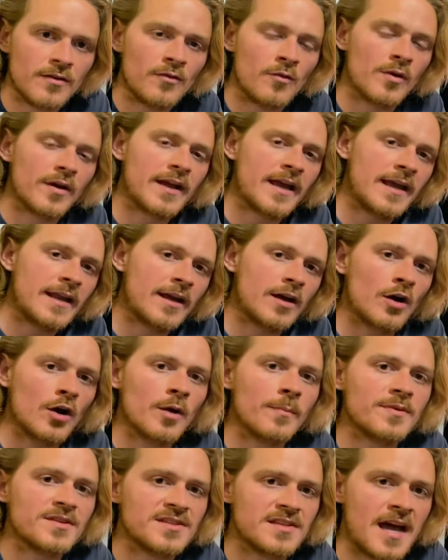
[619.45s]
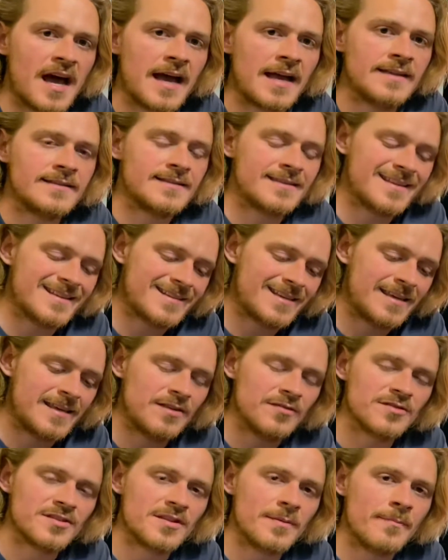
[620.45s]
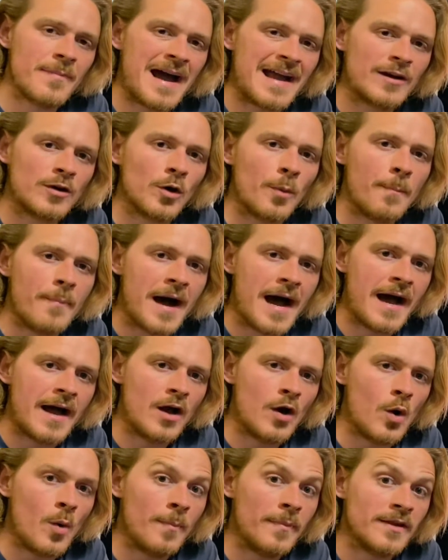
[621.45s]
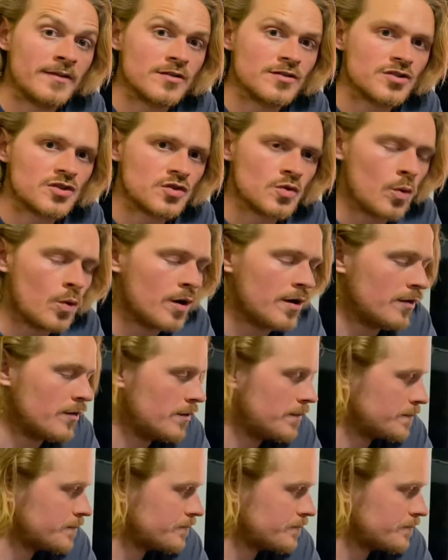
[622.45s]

organic herbicides that kills the microbiome in the soil.